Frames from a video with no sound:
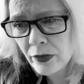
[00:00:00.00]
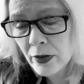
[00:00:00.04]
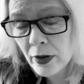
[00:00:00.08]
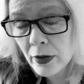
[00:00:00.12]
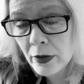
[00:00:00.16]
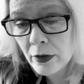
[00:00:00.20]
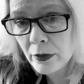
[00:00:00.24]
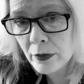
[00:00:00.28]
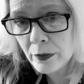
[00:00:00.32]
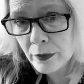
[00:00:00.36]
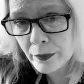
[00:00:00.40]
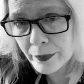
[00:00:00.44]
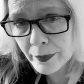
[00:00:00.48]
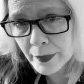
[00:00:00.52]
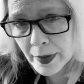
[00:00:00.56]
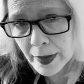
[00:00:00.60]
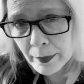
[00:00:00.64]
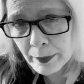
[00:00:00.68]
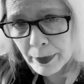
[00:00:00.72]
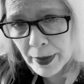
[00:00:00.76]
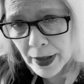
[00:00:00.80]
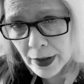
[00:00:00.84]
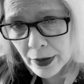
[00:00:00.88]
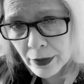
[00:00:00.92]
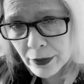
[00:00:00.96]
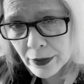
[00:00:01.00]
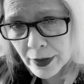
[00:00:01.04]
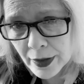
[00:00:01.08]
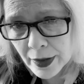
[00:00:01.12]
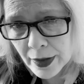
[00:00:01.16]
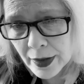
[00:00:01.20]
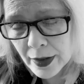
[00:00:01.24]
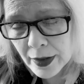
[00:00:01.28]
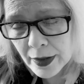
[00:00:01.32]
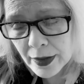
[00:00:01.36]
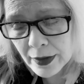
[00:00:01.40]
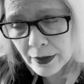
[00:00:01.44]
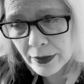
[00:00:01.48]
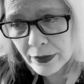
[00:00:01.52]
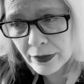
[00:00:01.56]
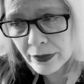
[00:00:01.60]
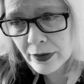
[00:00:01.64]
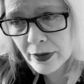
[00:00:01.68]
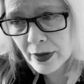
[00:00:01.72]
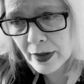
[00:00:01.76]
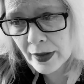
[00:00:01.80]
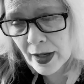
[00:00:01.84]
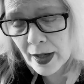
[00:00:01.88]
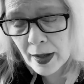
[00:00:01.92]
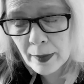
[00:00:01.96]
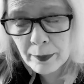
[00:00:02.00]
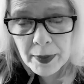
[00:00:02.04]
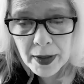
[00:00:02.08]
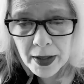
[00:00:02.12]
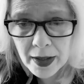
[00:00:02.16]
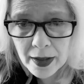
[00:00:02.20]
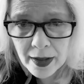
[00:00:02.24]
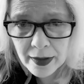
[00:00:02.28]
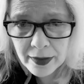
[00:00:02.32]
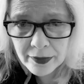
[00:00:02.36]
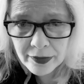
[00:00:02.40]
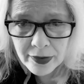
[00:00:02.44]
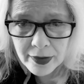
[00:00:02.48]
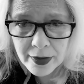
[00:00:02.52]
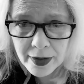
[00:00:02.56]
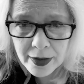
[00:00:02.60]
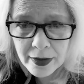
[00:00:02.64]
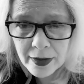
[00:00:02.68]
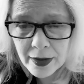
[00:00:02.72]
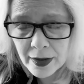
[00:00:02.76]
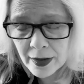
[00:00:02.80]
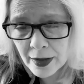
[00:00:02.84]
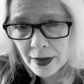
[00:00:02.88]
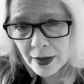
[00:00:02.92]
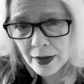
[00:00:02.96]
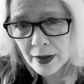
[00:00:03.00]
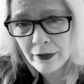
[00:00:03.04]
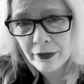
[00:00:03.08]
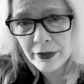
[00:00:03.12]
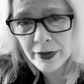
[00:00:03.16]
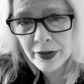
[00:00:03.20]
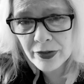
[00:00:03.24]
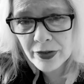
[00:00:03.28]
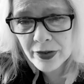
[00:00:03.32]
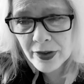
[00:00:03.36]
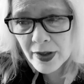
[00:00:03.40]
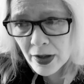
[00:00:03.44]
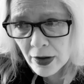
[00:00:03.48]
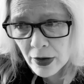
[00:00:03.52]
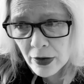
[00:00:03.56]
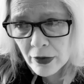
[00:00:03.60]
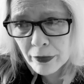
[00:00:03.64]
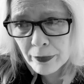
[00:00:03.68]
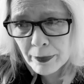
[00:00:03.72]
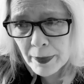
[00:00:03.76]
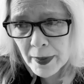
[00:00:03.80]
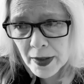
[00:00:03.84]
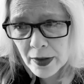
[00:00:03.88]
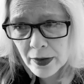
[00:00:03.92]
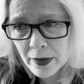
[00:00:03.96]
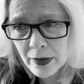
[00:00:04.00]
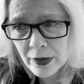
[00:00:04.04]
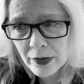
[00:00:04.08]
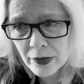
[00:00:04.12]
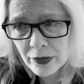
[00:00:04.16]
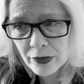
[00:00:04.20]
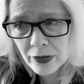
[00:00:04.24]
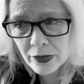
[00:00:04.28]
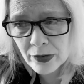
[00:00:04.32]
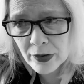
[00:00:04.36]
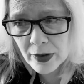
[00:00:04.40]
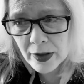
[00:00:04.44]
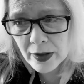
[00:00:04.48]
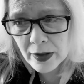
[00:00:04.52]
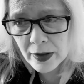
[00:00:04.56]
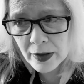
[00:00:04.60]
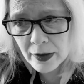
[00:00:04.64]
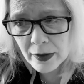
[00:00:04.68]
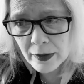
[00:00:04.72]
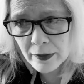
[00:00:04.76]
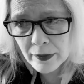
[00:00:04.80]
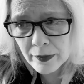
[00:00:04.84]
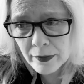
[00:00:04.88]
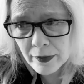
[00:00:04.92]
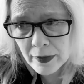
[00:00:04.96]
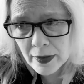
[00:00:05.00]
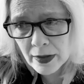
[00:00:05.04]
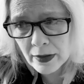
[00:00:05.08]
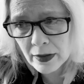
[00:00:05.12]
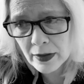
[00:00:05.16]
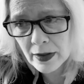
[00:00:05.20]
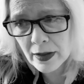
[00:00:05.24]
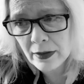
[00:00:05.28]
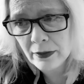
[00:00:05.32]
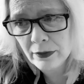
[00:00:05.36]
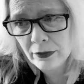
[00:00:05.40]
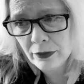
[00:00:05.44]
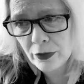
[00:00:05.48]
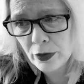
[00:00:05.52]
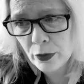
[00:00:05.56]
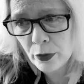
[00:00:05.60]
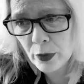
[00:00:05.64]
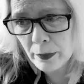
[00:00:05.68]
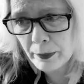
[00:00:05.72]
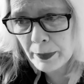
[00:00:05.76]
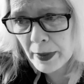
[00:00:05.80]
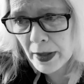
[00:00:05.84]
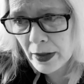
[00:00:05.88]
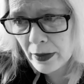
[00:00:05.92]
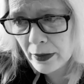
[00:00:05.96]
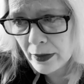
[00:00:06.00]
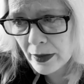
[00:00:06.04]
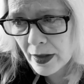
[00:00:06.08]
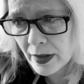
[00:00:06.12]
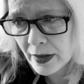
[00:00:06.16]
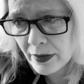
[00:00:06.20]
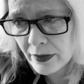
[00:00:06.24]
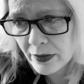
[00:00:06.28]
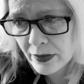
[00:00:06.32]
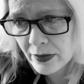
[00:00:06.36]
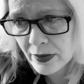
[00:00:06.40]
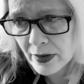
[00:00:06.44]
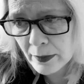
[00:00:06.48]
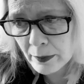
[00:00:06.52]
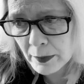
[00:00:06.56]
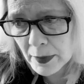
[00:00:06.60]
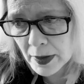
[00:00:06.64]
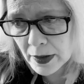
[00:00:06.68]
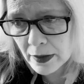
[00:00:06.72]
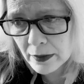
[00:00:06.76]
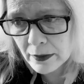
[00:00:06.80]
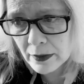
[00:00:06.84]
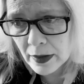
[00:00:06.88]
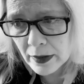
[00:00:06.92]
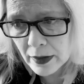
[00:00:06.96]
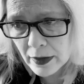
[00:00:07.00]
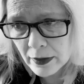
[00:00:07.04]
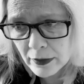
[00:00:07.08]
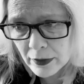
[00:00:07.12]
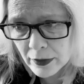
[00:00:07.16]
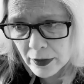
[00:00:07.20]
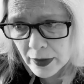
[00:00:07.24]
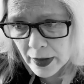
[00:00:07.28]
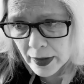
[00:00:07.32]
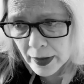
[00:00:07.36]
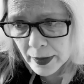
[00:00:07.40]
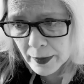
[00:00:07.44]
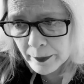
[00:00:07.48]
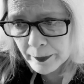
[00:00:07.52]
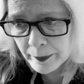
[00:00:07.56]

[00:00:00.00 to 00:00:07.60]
Oh, my pound cake is a happy accident in and of itself, because I'll do a pound cake segment another day.